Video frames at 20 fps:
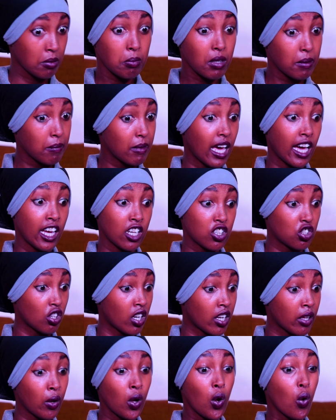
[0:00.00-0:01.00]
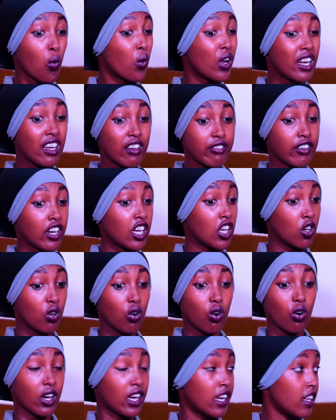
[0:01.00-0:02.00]
Mimi, actually, whenever I
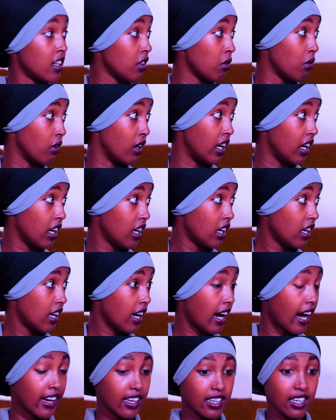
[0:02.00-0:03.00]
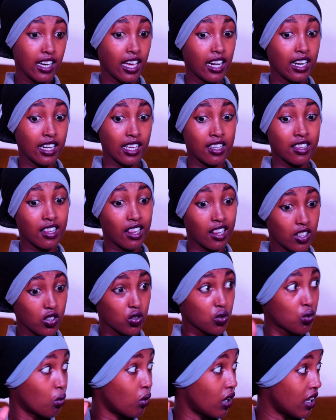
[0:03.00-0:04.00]
go anywhere, I carry at
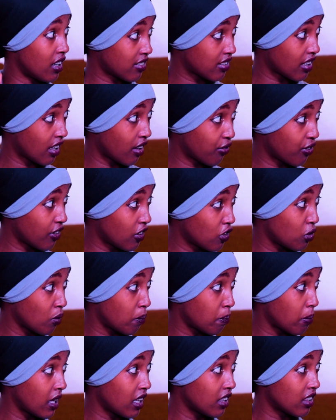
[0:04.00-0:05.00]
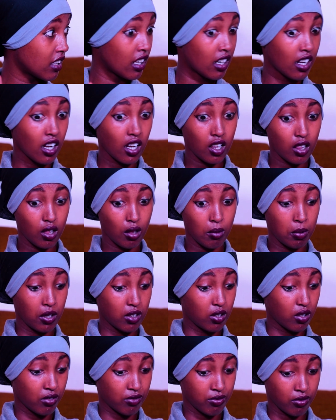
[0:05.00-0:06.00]
least one surface to paint and a little
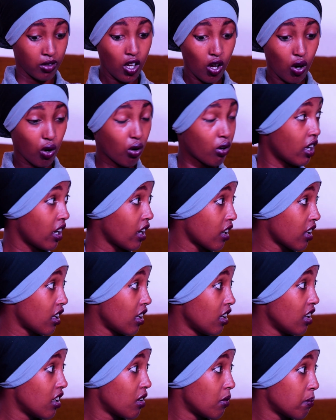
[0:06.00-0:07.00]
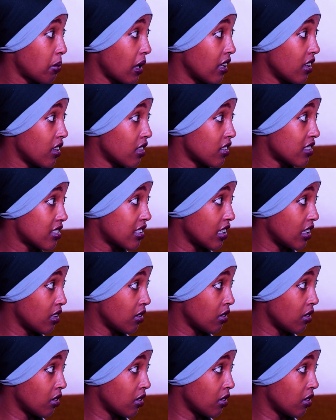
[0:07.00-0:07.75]
bit of oil paint.